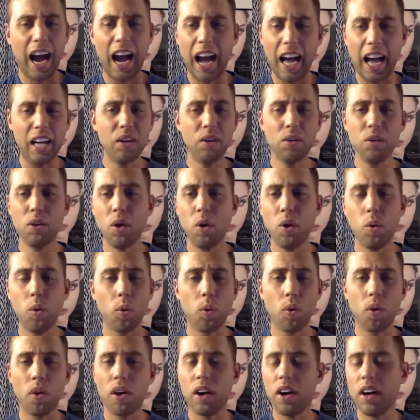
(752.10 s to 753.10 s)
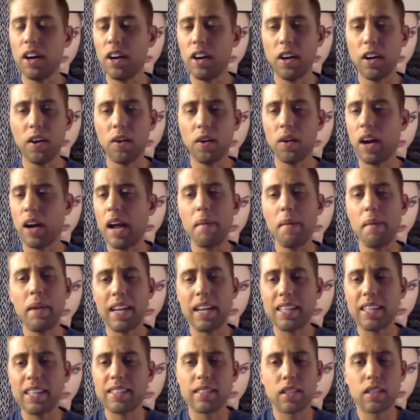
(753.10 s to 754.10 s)
I don't know. I
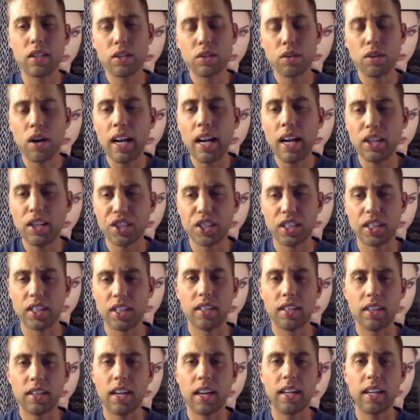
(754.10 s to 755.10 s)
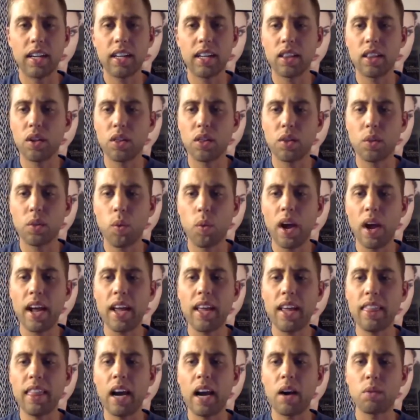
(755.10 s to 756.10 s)
mean, it's the direction, like the
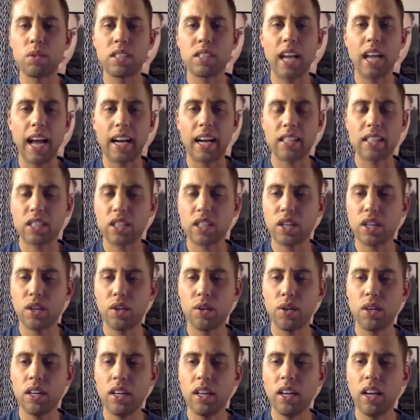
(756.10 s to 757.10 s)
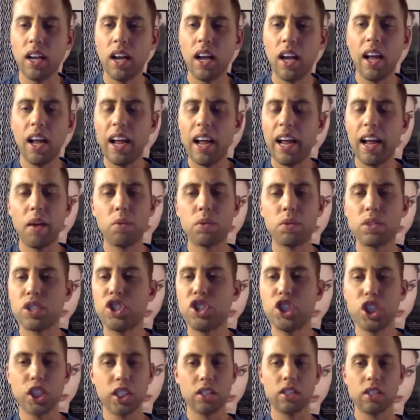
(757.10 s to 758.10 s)
way that was executed. It was
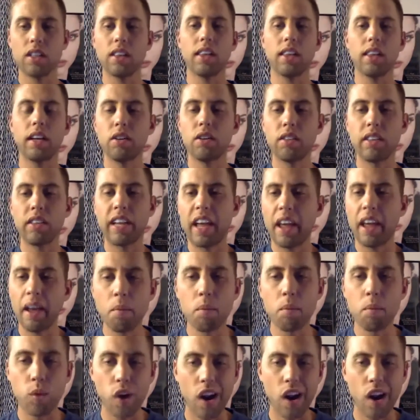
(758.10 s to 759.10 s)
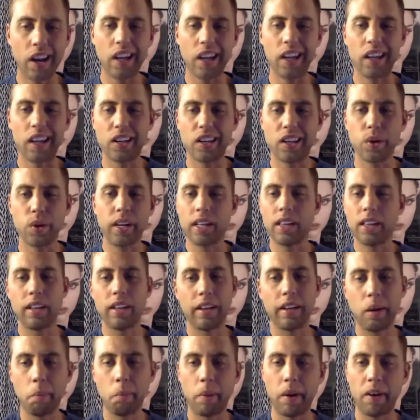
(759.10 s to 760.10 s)
just literally him running and doing a
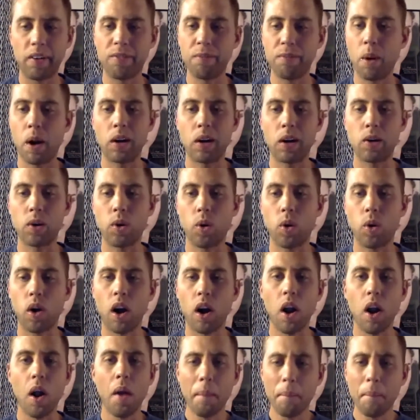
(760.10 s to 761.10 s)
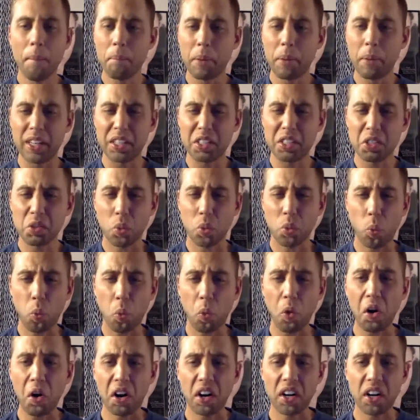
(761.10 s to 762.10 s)
little bit of parkour, but it just
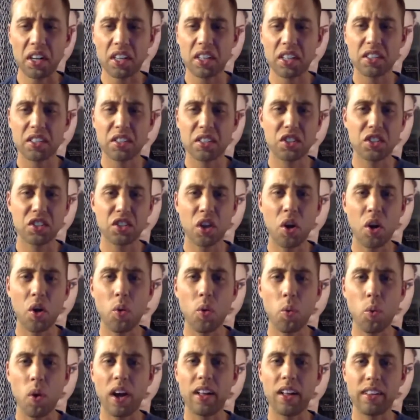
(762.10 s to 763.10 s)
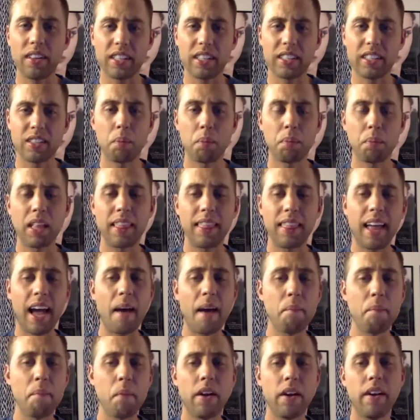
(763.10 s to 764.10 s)
worked so well that something
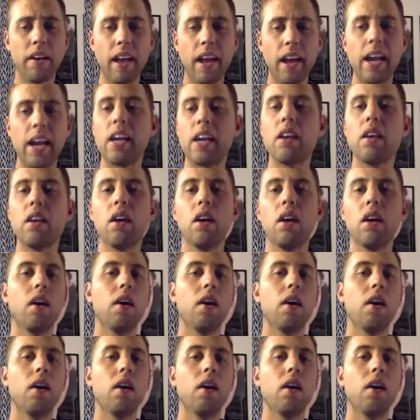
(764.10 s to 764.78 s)
that mundane